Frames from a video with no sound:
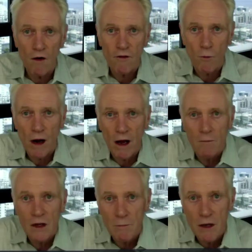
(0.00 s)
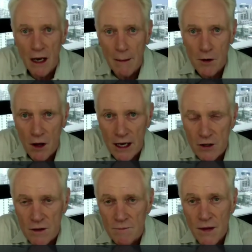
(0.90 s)
overwhelm the
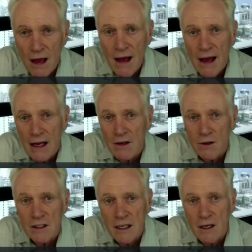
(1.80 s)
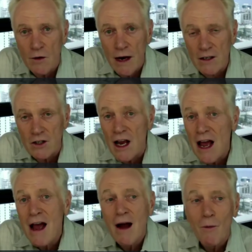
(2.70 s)
manipulation and you'll see a correction
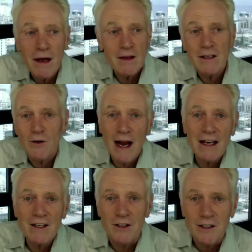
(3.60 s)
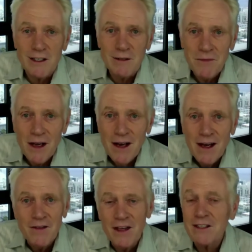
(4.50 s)
when this crashes
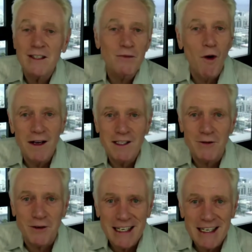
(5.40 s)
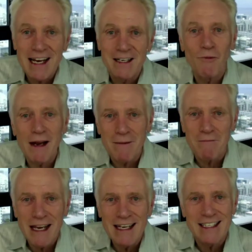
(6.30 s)
this is wall street and what it
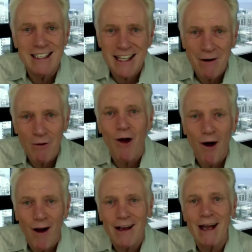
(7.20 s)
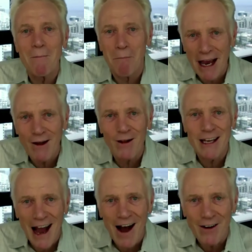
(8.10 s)
means is they will all get bailed out